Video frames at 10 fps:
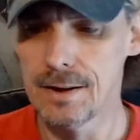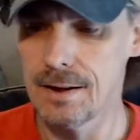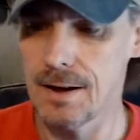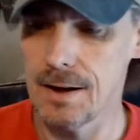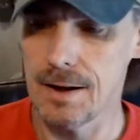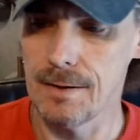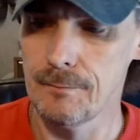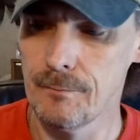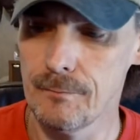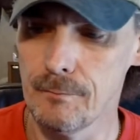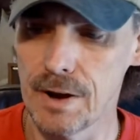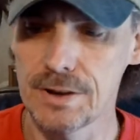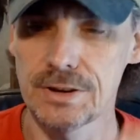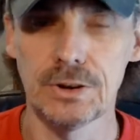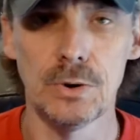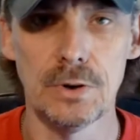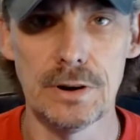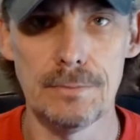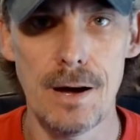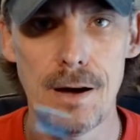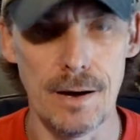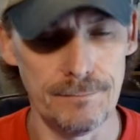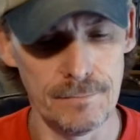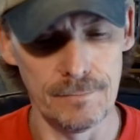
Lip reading: But it's a cool little mod.